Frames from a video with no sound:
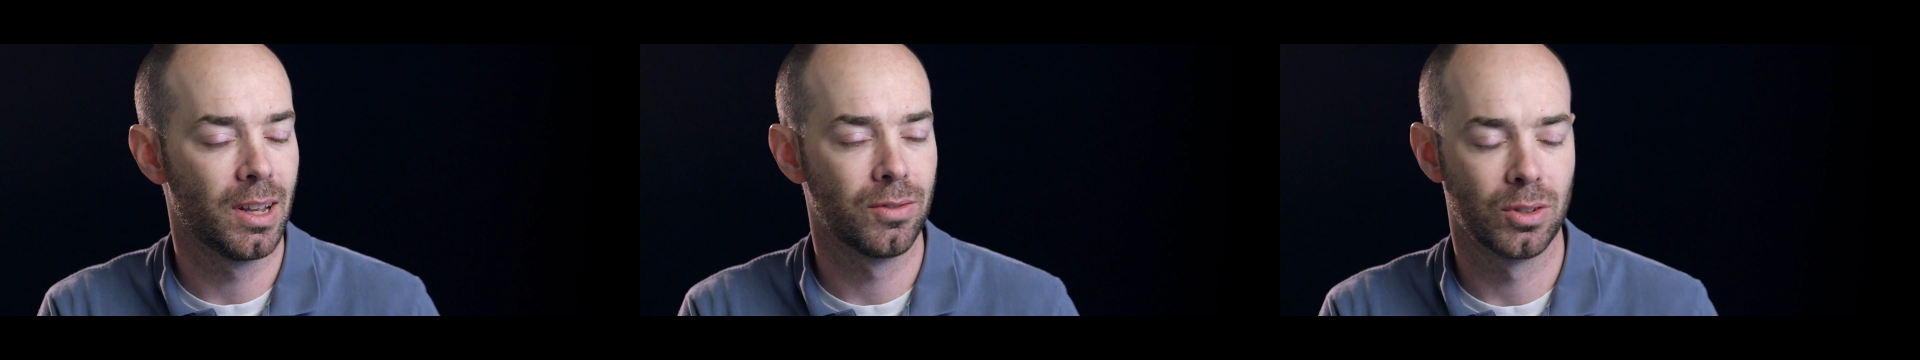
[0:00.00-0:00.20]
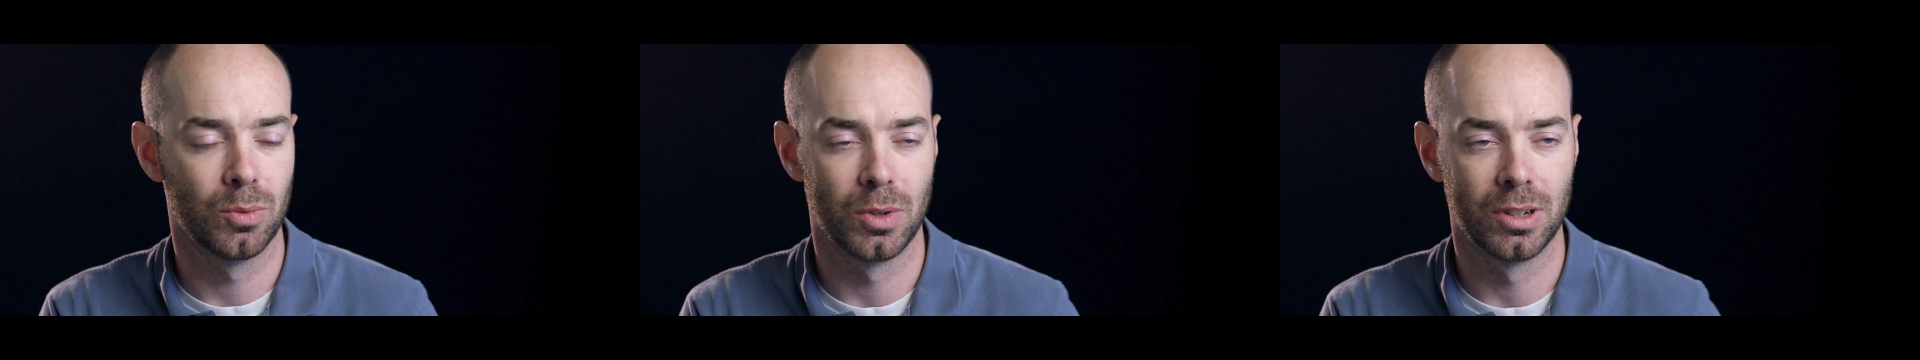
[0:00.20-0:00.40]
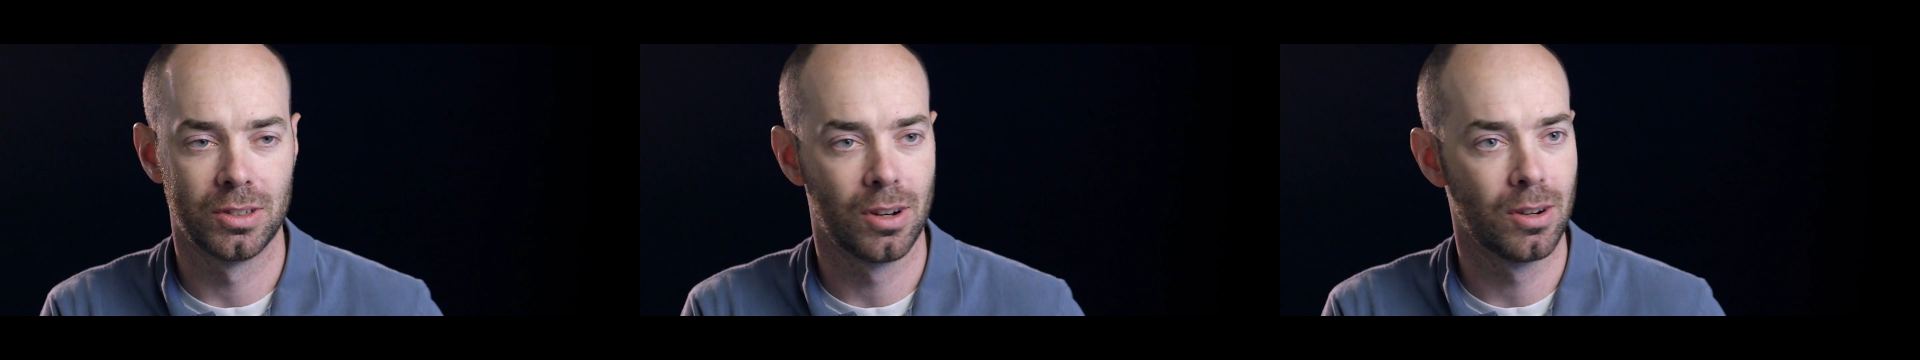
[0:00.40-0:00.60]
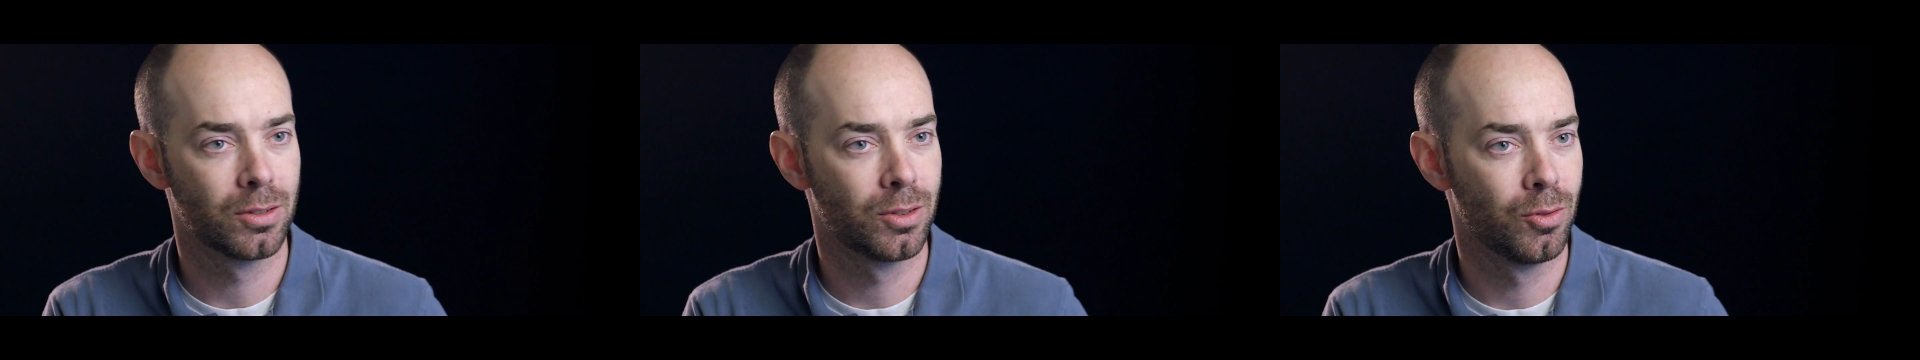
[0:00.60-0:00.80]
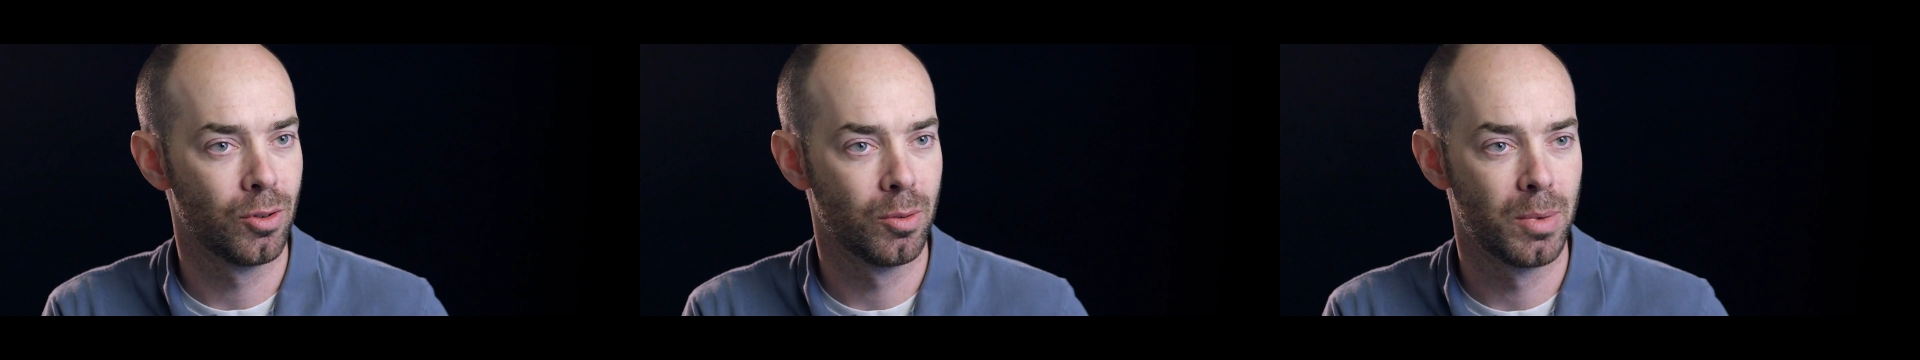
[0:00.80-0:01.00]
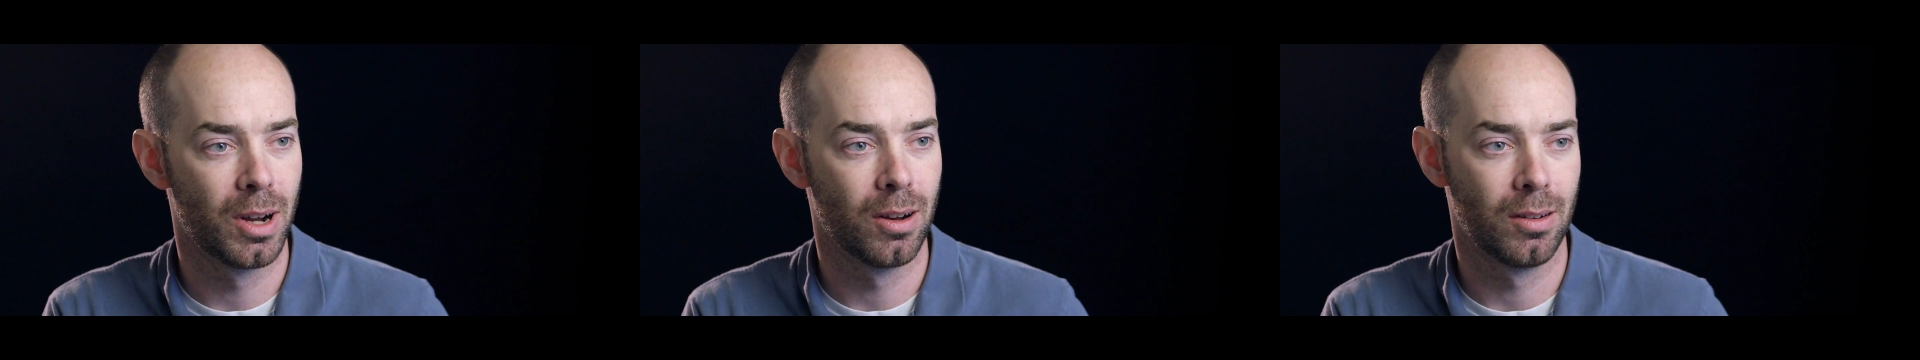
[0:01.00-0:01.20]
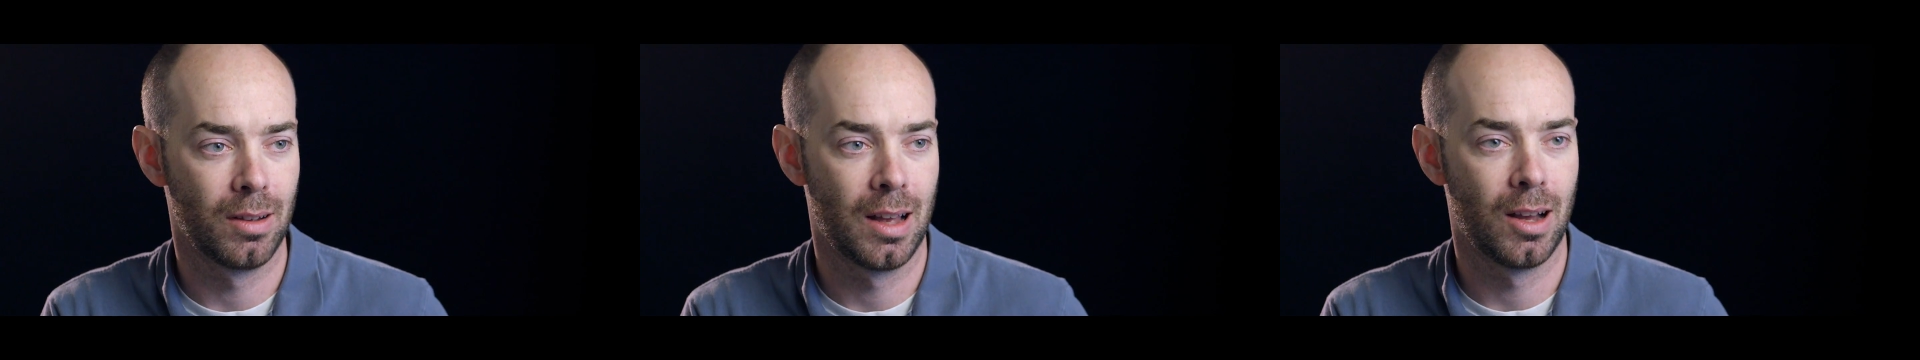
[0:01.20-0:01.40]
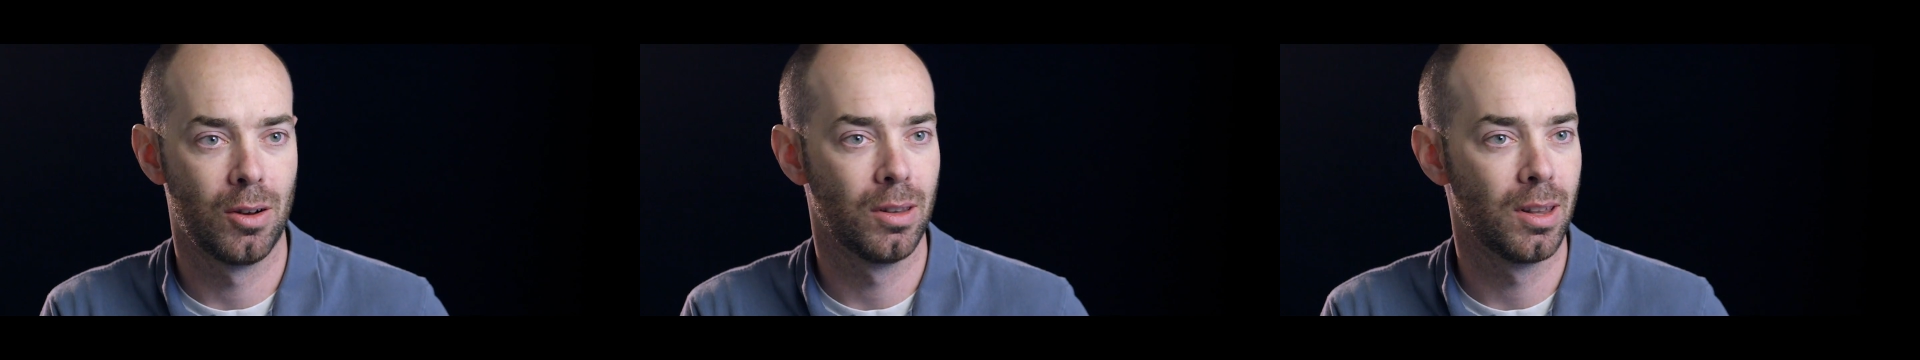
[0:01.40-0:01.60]
have someone to talk to about
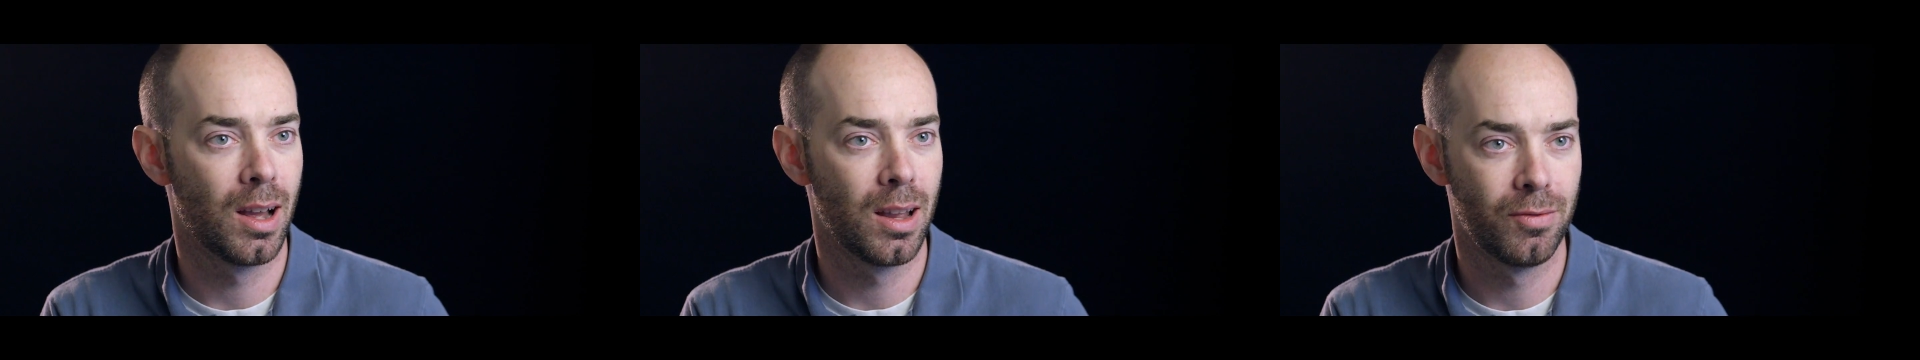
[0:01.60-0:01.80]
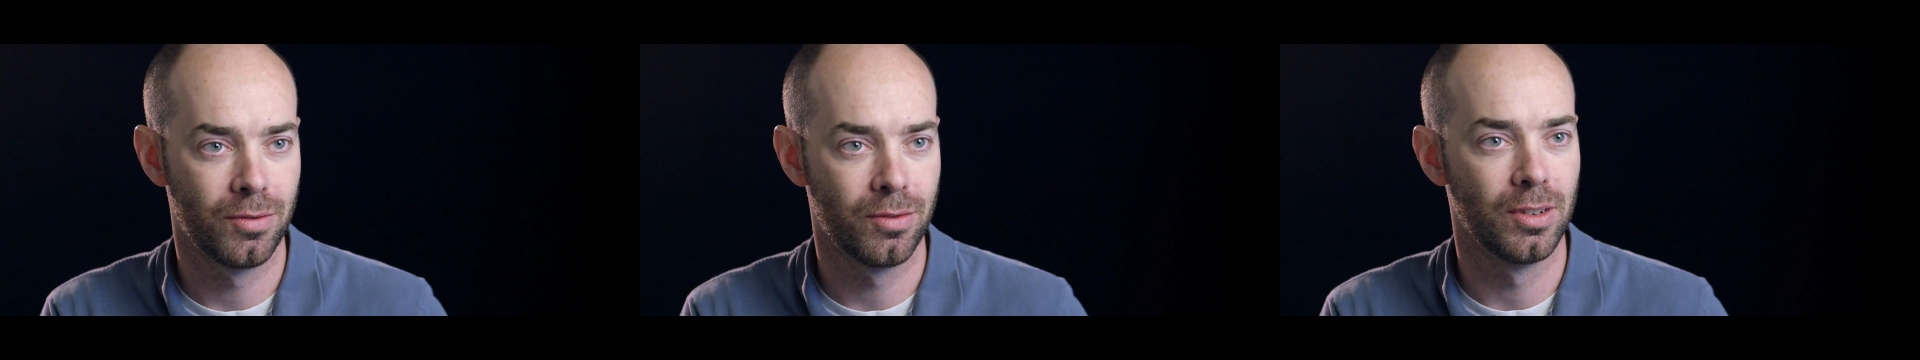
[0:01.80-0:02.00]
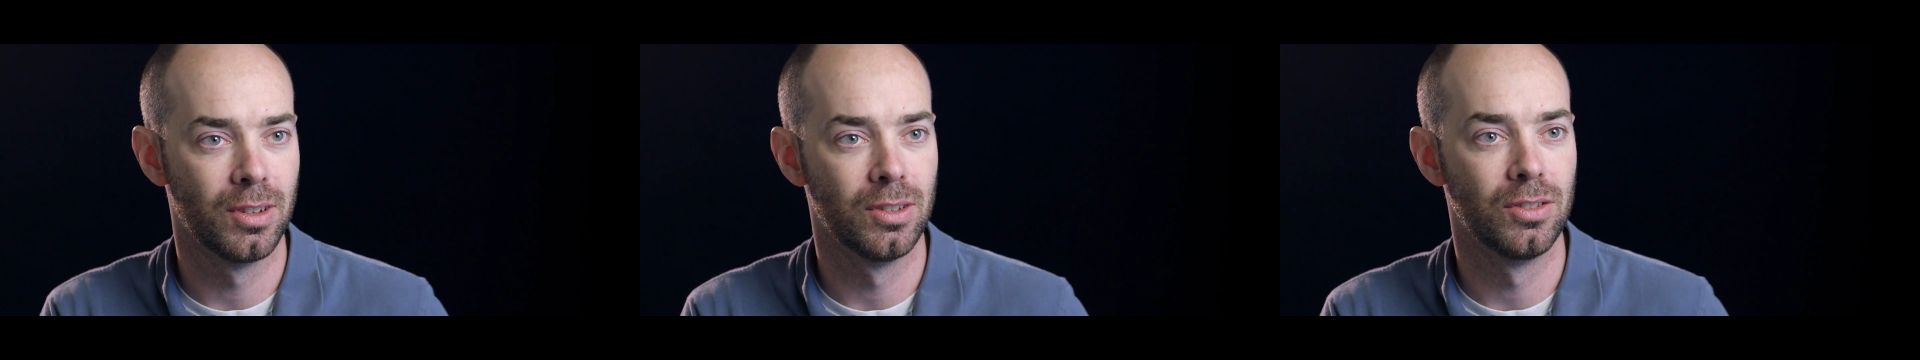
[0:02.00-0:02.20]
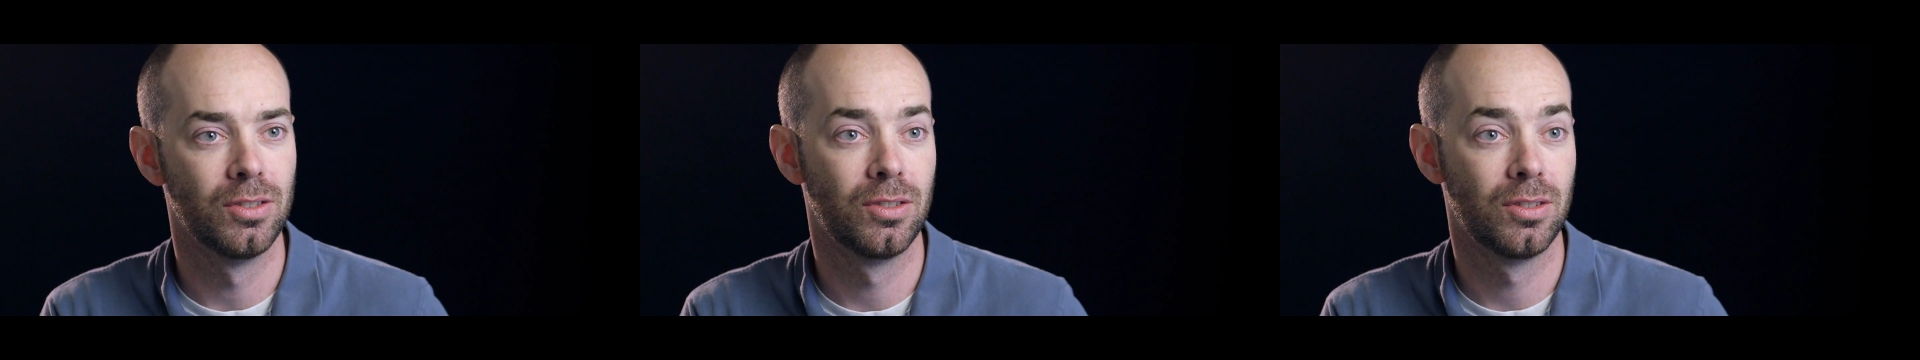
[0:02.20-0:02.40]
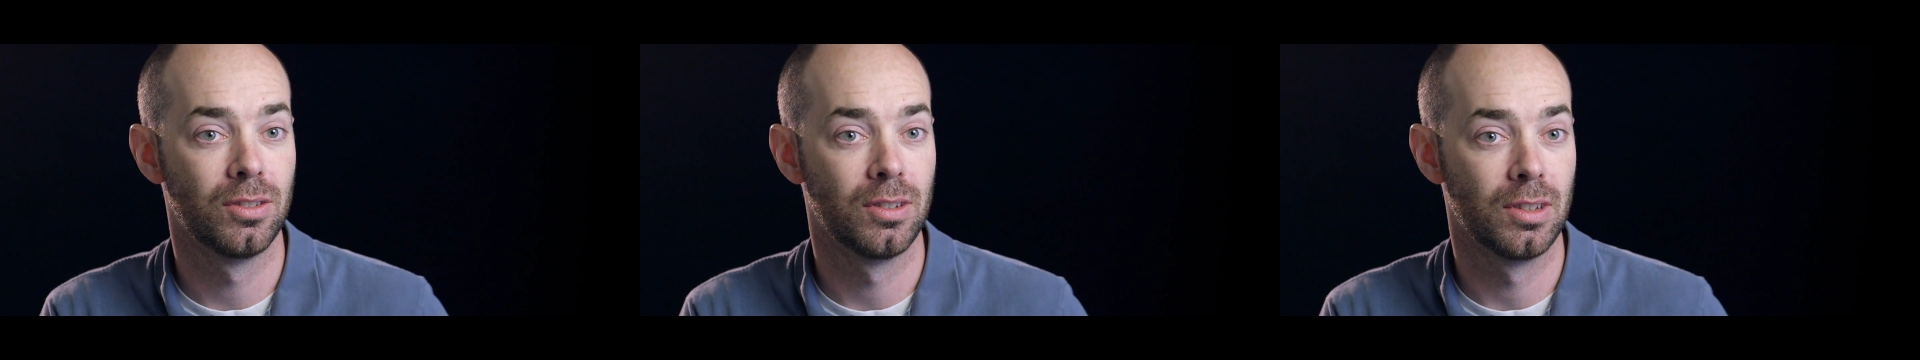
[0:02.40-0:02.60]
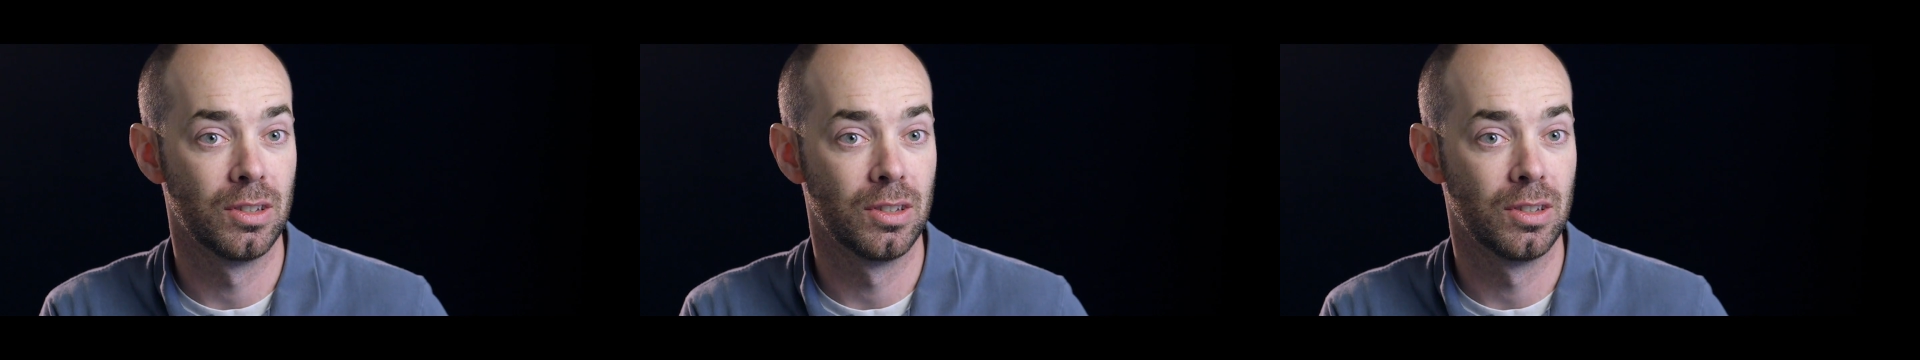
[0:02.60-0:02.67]
how life is